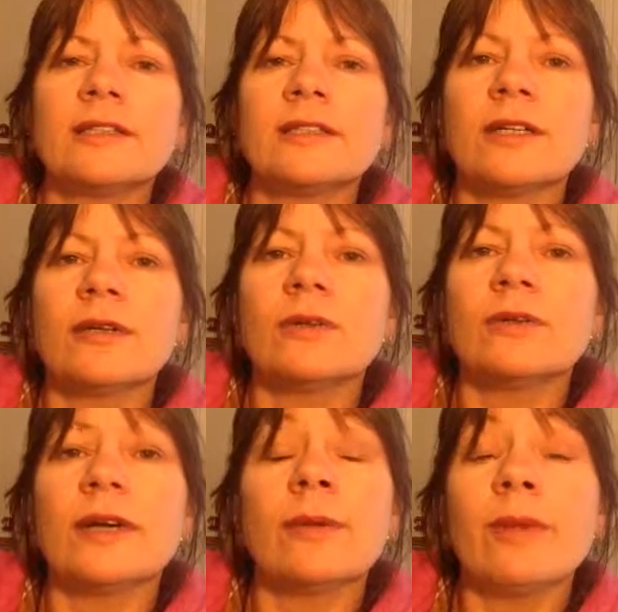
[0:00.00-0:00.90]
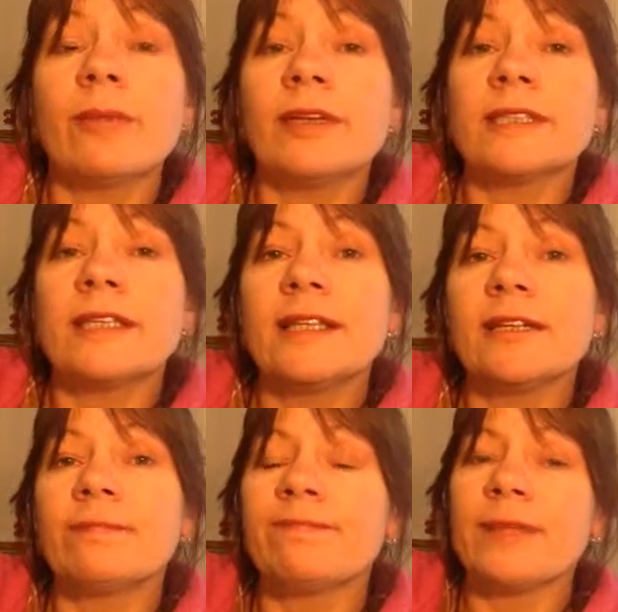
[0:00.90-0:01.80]
So maybe I'll see you
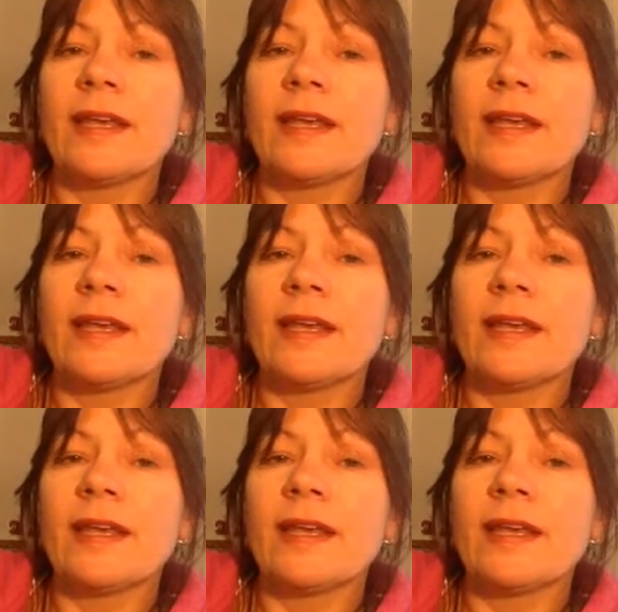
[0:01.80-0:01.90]
there.